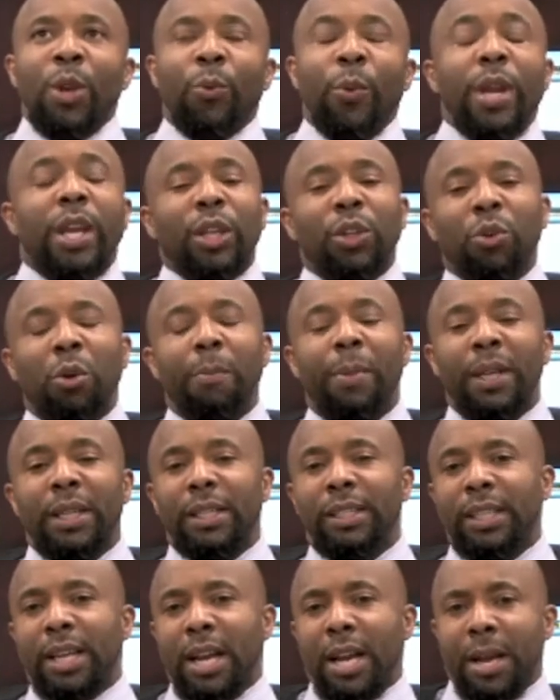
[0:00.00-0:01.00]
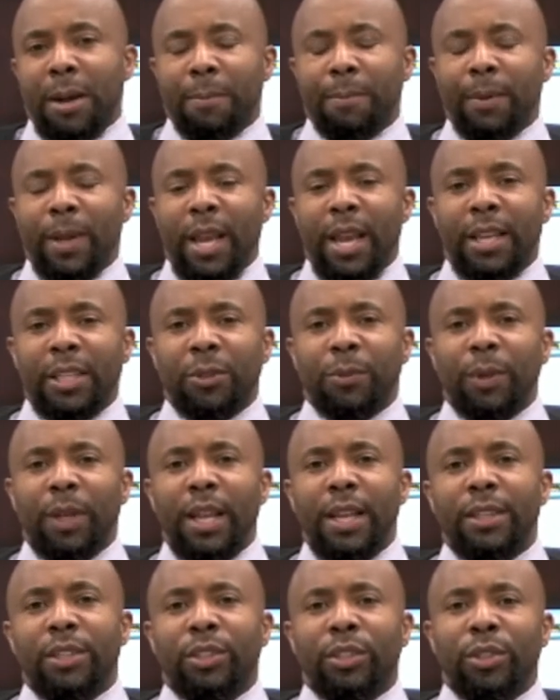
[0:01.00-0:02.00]
We could do a better job as it
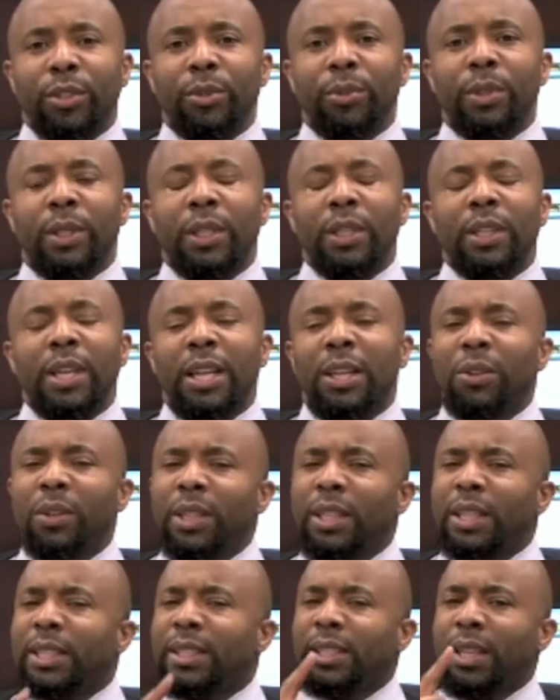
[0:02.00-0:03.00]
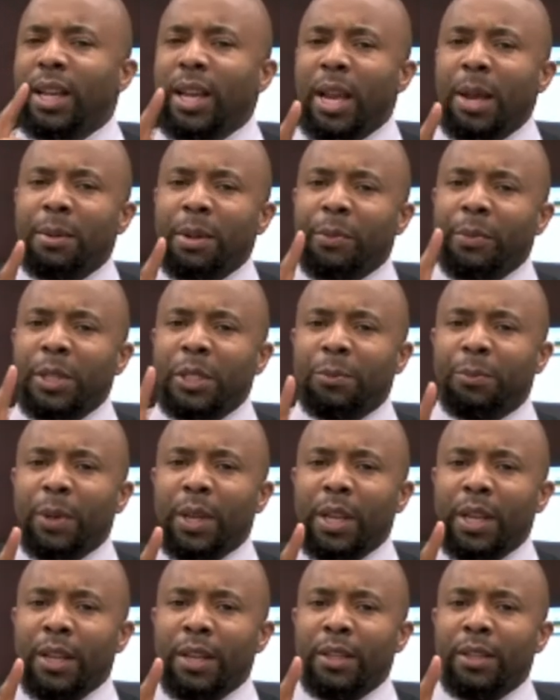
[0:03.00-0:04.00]
relates to not only the time that we
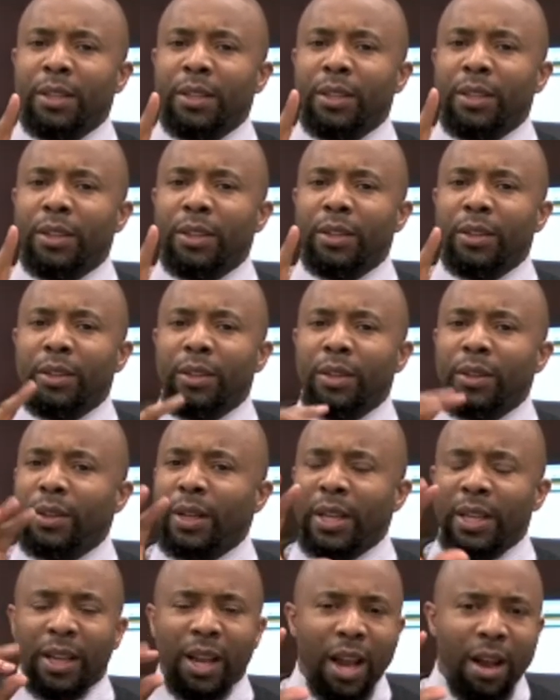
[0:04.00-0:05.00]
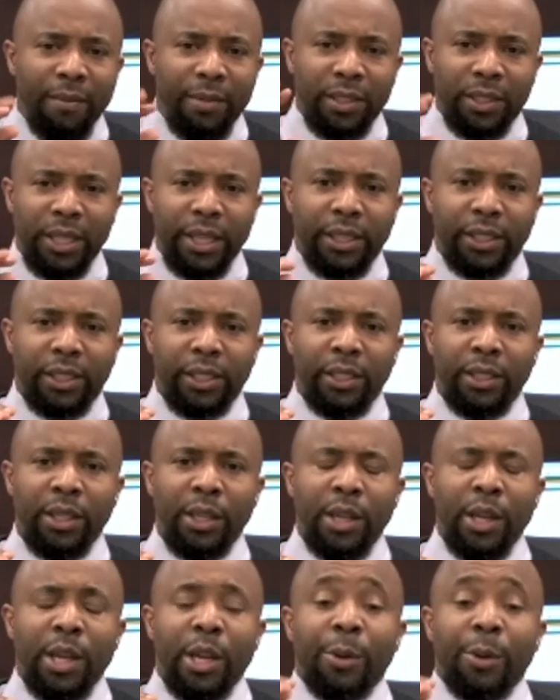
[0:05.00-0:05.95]
spend in conversation,